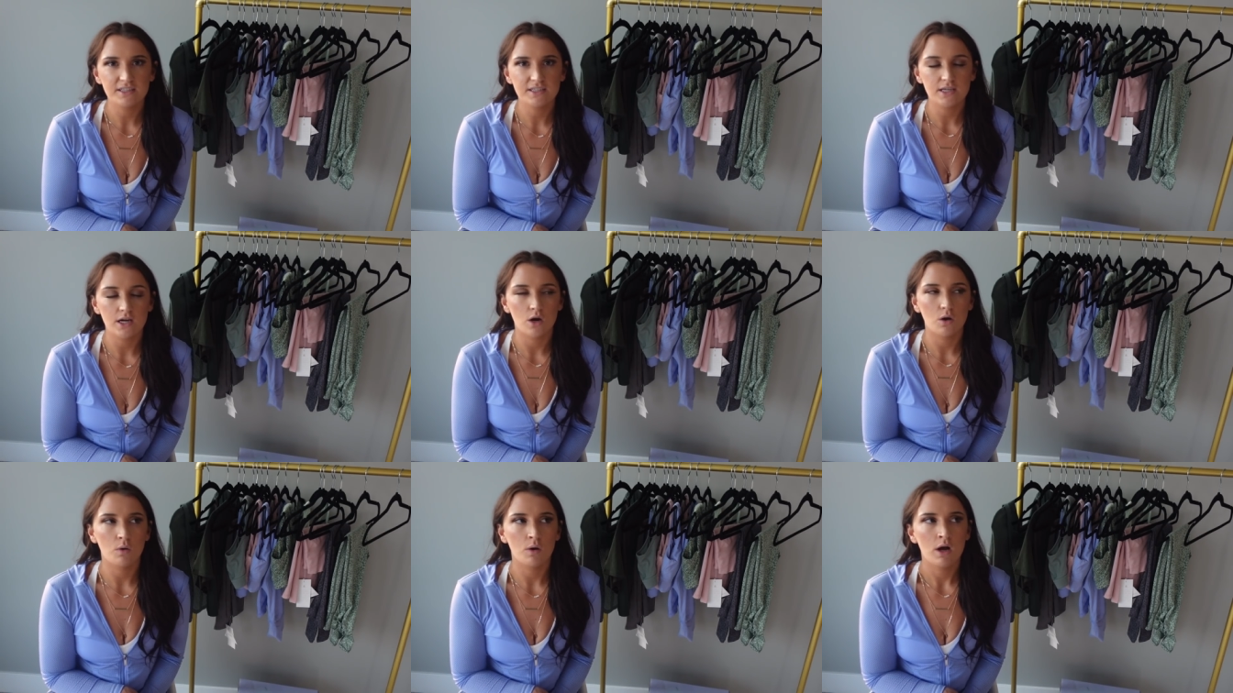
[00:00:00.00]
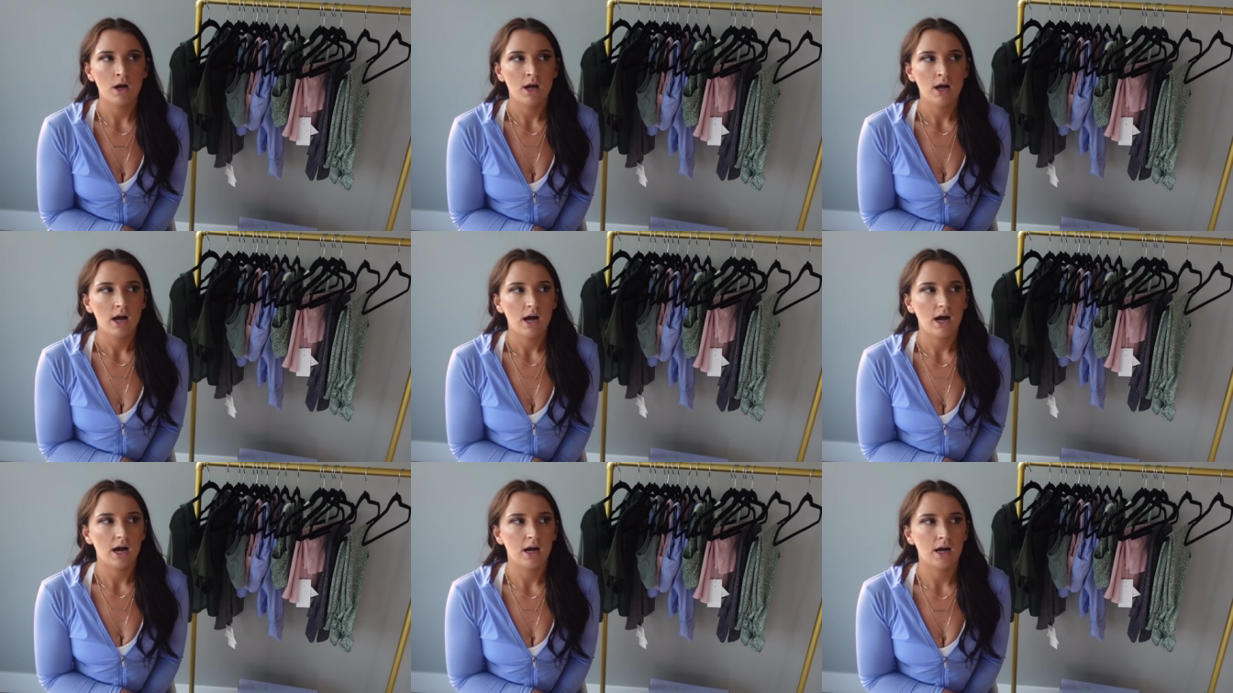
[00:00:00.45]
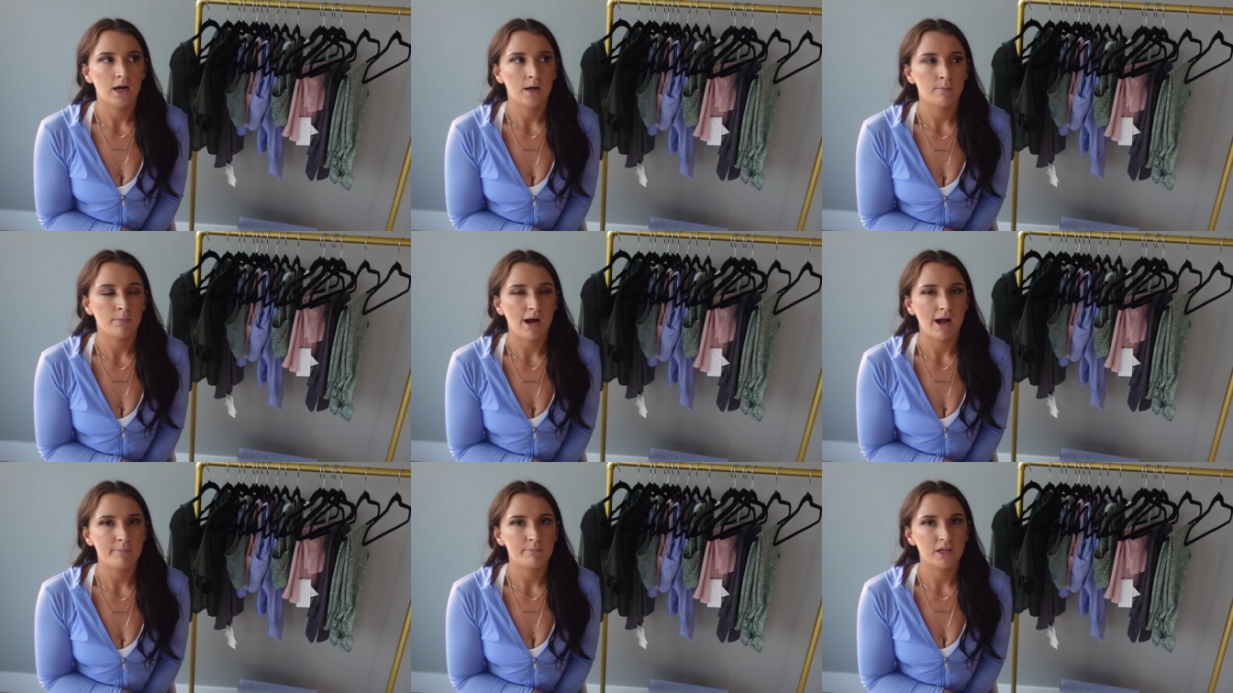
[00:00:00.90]
So
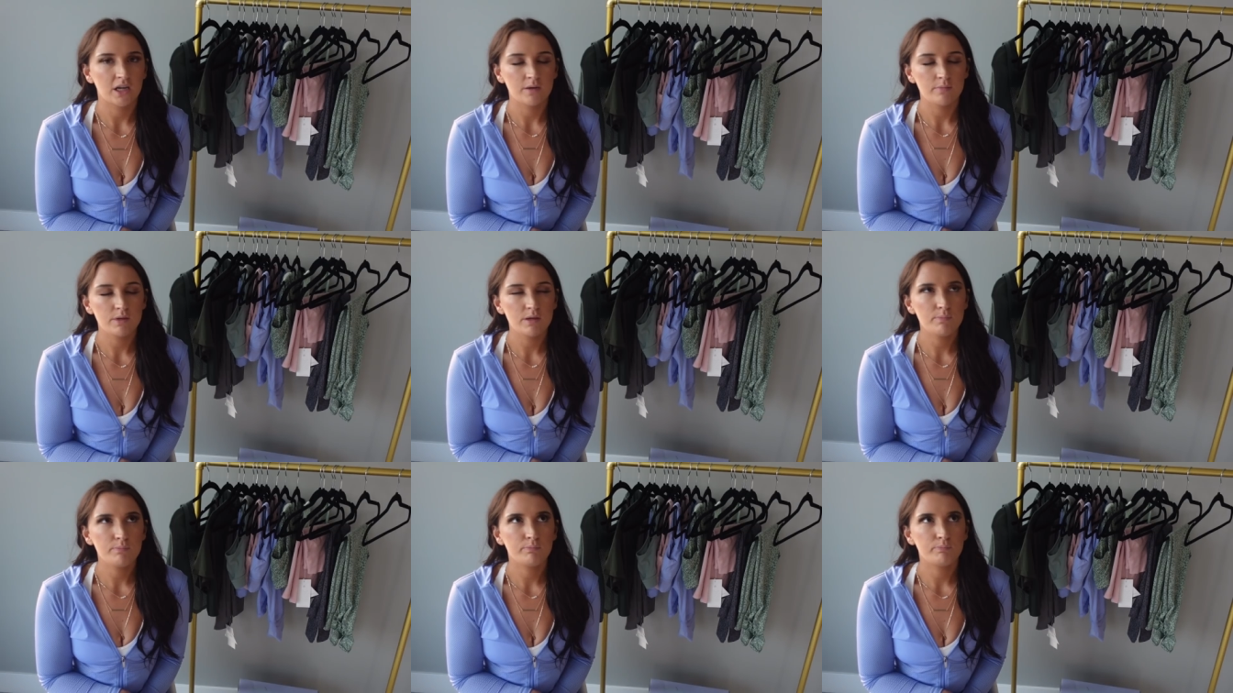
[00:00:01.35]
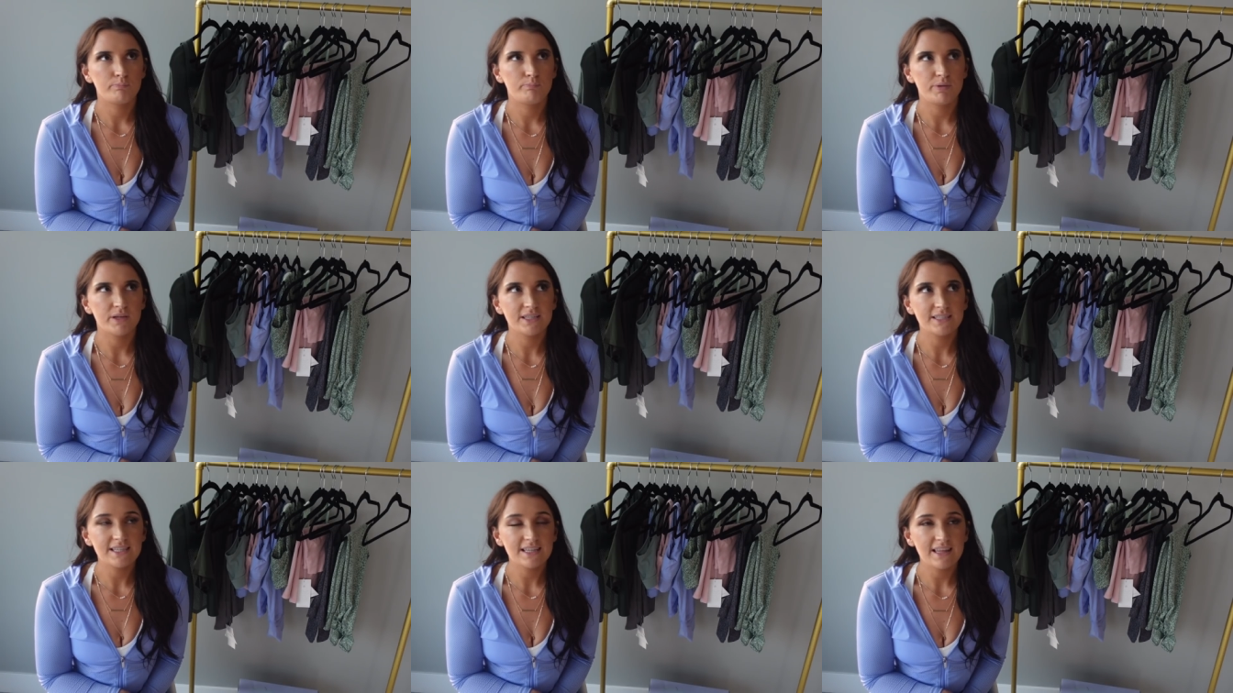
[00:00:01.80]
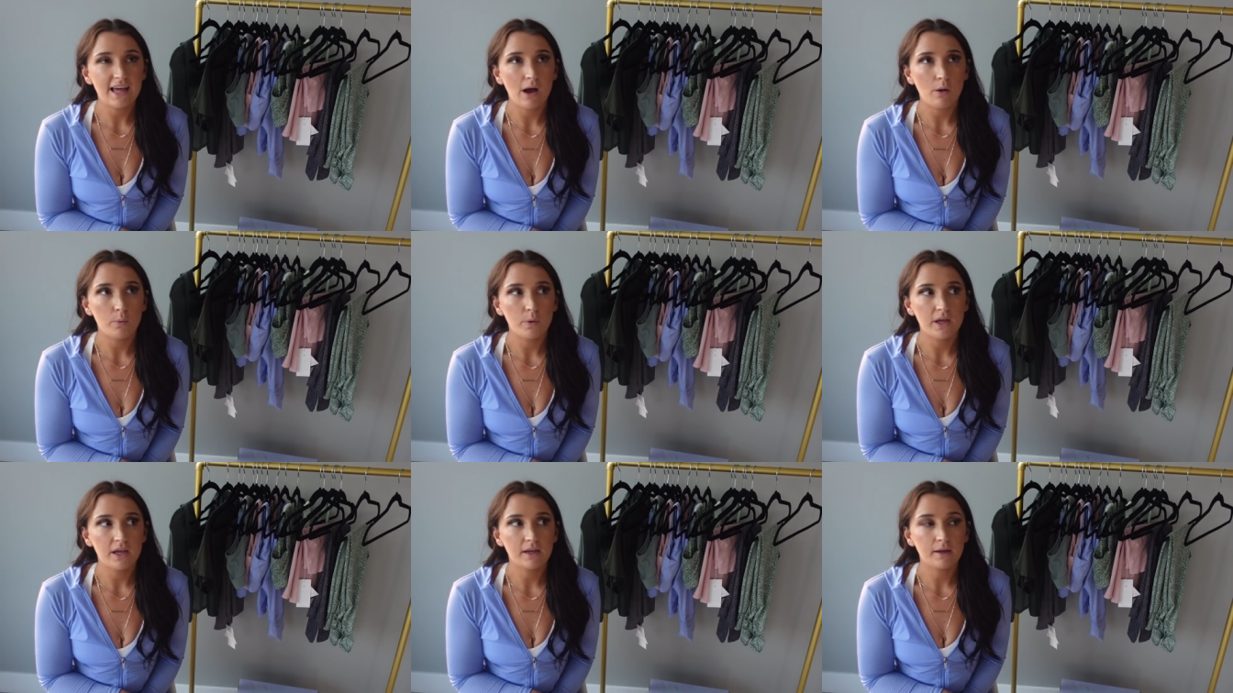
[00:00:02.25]
I'm gonna be busy
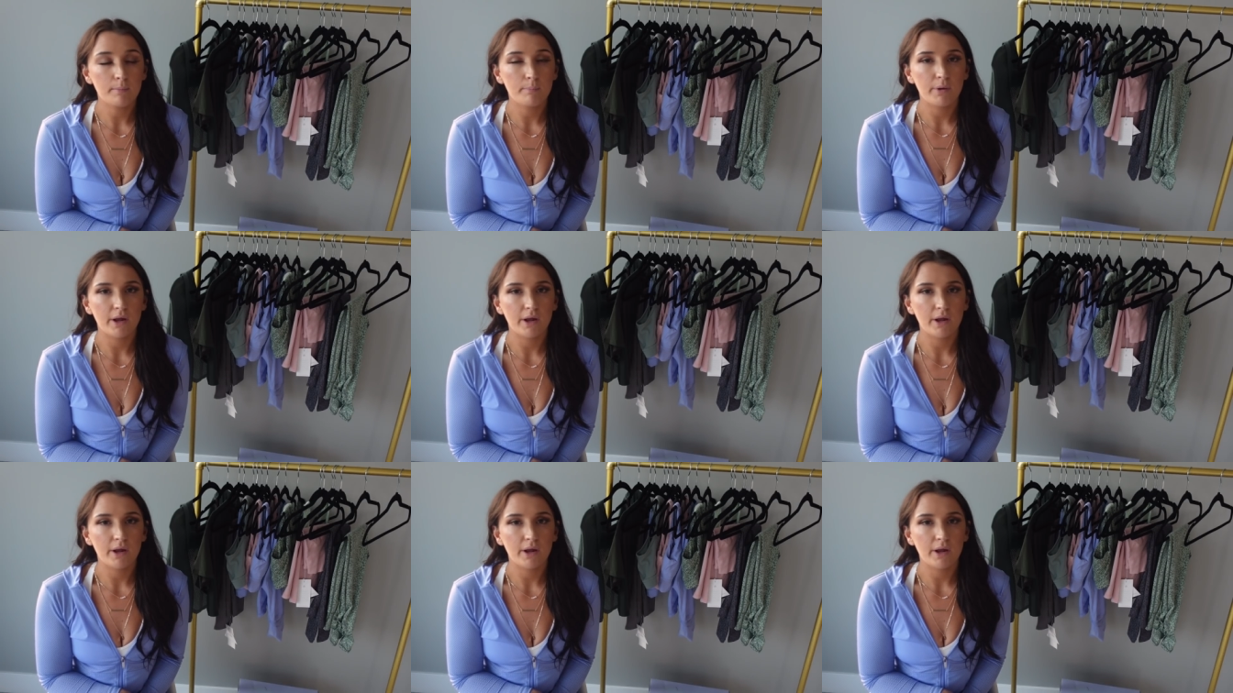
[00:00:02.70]
that week,